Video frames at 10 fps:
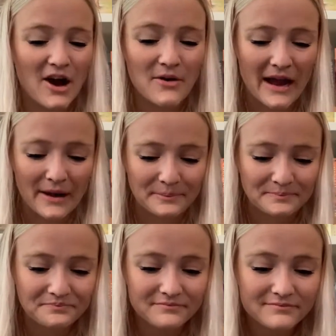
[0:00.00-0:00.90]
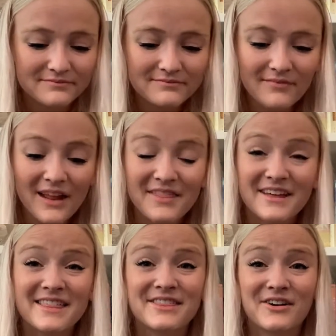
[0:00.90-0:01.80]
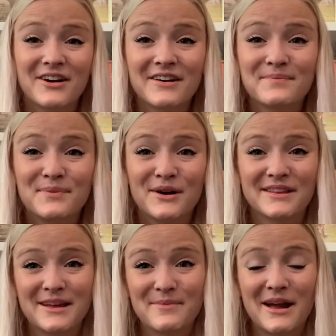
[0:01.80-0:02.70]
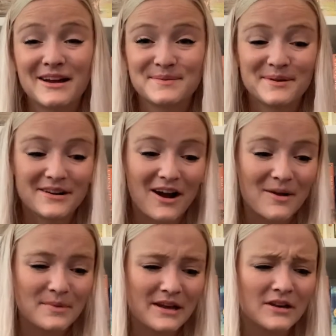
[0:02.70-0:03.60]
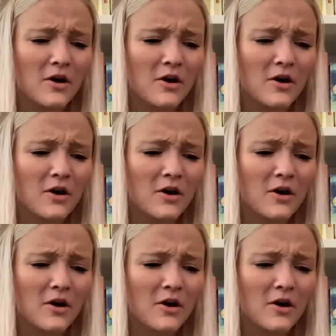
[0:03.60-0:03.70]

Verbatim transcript: Okay. The third book that my husband got me,